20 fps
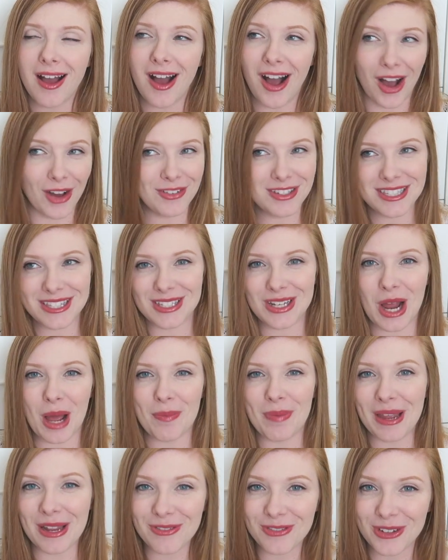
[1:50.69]
Obviously
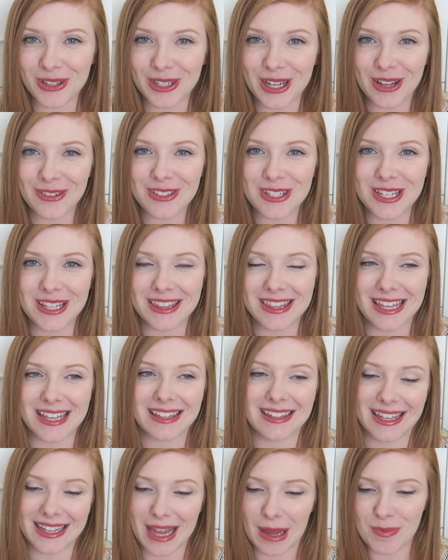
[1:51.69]
not painful enough to think like